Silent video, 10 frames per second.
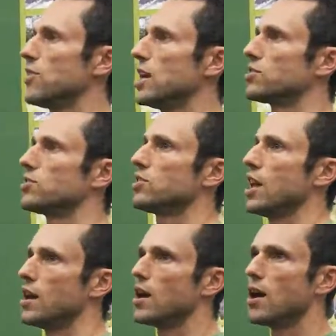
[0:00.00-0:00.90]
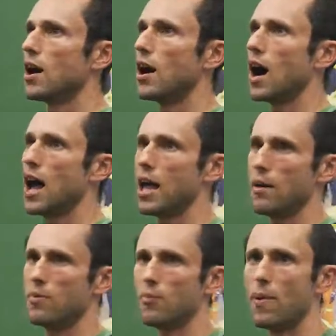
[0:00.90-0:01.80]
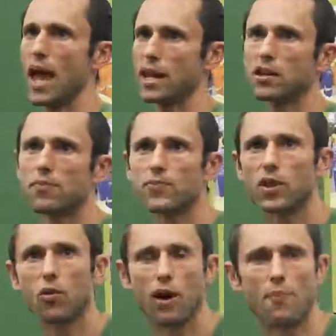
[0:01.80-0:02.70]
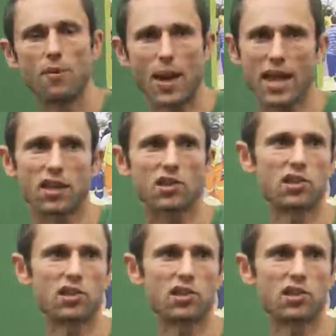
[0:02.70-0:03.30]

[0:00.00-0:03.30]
things and say, I am the bank, or I'm the banking